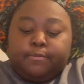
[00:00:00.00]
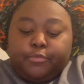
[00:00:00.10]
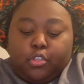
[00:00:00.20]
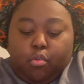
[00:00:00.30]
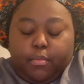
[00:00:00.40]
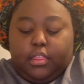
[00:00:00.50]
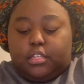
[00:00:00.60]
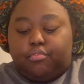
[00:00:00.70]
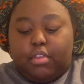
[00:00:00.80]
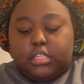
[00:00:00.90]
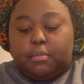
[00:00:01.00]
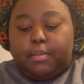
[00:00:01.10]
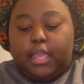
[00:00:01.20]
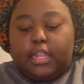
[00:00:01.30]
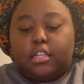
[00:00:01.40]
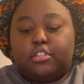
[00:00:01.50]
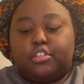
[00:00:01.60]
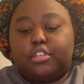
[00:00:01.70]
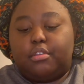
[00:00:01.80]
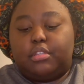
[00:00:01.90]
taught me this recipe and it's
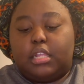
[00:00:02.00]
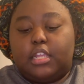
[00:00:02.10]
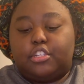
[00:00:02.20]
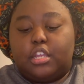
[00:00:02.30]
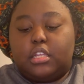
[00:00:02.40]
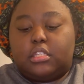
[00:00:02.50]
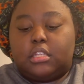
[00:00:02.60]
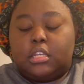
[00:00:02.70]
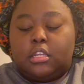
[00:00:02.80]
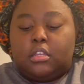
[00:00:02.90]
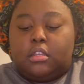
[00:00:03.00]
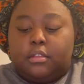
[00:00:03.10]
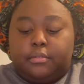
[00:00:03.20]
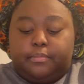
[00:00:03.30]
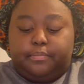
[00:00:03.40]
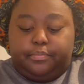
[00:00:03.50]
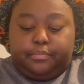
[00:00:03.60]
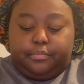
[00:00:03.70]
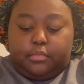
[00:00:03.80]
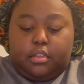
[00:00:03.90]
so delicious.
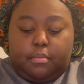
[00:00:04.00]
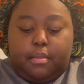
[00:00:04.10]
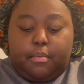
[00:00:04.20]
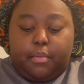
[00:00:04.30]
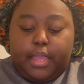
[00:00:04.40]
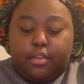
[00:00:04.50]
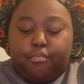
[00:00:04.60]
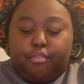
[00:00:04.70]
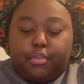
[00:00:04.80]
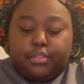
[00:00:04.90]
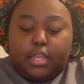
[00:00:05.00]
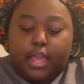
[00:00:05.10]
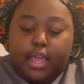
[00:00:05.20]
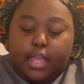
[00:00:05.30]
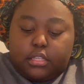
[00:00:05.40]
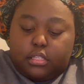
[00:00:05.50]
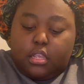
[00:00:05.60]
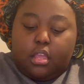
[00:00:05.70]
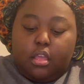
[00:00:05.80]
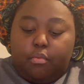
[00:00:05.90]
I remember we had a roast at our house
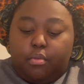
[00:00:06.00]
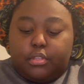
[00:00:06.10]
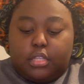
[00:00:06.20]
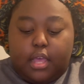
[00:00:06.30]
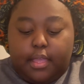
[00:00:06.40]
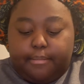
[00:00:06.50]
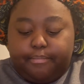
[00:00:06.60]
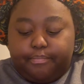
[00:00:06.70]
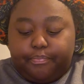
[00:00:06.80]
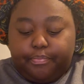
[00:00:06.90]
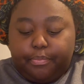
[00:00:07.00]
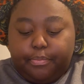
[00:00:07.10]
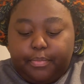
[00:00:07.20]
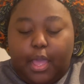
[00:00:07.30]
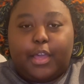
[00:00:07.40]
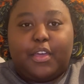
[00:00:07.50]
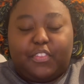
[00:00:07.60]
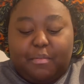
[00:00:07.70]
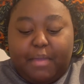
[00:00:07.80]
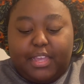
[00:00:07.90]
one time. I cooked
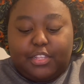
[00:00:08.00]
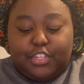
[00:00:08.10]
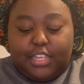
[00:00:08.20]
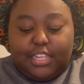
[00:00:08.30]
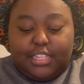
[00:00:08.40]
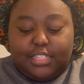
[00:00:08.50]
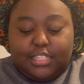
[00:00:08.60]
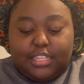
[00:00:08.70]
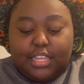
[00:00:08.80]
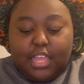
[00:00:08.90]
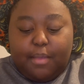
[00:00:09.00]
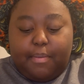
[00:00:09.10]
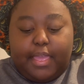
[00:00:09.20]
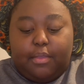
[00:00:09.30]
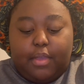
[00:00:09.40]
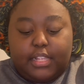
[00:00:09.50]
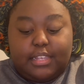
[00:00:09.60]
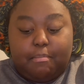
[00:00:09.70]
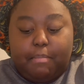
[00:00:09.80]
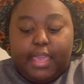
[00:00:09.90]
the mac and cheese, but I
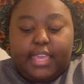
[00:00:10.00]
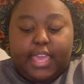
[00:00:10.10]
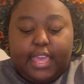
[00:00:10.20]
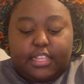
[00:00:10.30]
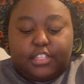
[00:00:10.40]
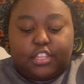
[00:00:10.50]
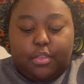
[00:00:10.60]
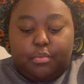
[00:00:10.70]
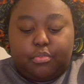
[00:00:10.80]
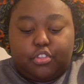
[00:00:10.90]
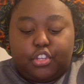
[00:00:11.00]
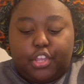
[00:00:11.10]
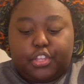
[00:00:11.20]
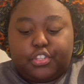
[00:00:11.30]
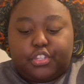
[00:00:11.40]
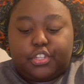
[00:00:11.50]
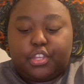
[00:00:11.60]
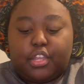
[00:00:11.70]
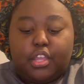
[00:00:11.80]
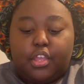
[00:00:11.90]
didn't bake it, so it was just
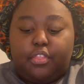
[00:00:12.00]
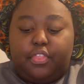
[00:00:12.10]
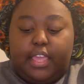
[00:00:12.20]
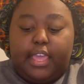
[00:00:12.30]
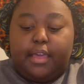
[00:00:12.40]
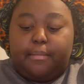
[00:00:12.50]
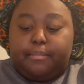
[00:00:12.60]
the